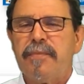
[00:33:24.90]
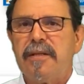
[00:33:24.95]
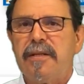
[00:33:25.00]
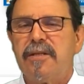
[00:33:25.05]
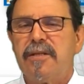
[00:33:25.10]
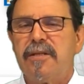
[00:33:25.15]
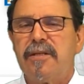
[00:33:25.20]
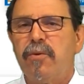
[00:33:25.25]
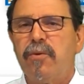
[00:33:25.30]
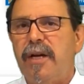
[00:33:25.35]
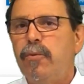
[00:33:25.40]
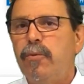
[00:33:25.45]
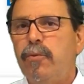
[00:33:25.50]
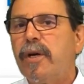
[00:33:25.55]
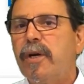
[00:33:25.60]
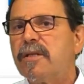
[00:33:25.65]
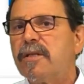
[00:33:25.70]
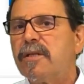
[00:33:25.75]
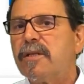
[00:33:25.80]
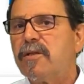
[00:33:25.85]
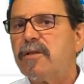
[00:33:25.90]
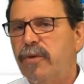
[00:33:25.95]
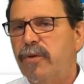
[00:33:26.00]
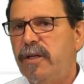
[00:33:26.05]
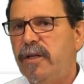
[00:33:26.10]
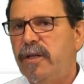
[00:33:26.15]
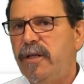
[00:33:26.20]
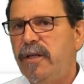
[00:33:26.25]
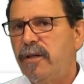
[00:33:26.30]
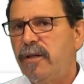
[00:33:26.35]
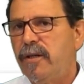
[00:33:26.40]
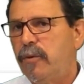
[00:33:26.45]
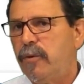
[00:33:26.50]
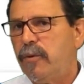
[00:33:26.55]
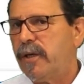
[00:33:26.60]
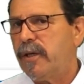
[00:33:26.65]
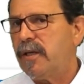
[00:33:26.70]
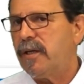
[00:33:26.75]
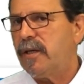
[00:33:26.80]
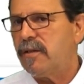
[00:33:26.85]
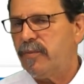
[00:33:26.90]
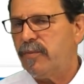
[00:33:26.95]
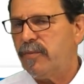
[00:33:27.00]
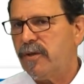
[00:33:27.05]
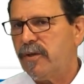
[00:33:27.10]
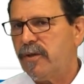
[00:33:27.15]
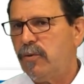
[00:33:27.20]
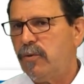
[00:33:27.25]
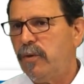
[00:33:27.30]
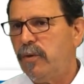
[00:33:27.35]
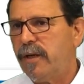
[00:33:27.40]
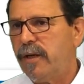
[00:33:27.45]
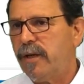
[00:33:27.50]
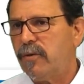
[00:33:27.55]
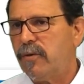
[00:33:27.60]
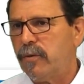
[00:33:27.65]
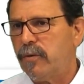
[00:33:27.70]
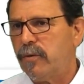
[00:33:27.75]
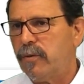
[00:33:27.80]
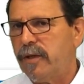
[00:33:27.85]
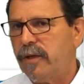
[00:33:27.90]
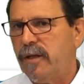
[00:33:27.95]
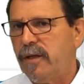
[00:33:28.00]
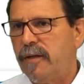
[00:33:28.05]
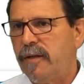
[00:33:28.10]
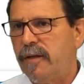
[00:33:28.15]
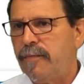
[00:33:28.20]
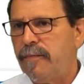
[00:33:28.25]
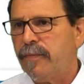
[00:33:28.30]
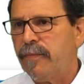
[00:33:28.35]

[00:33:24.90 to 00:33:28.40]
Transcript: so then we can stop the heating or we can stop the cooling accordingly.